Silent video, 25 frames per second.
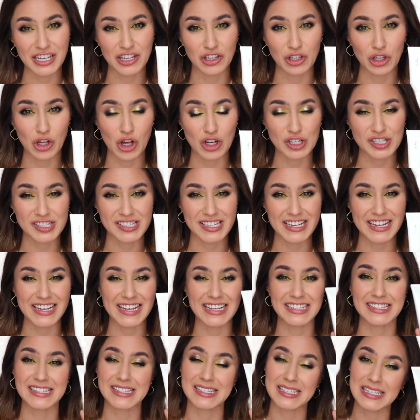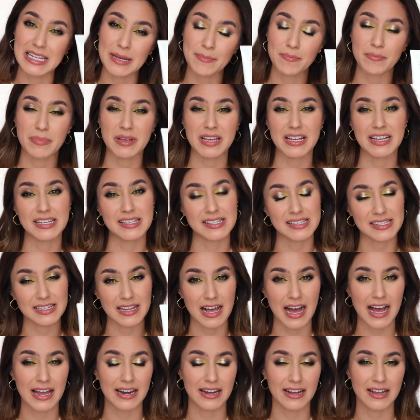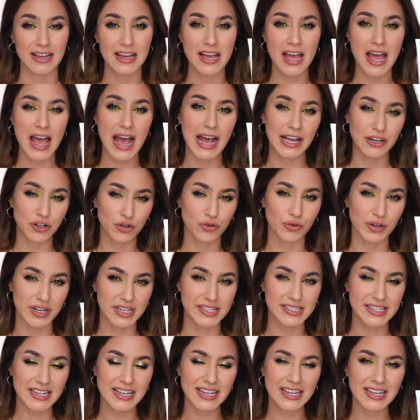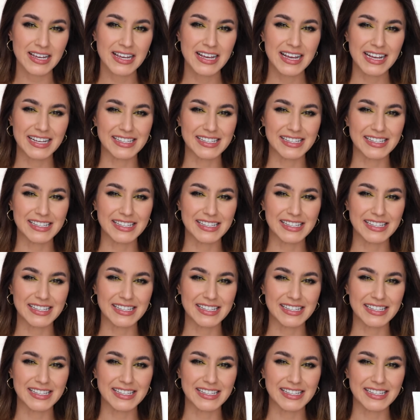glossy and slippy and slidey and greasy.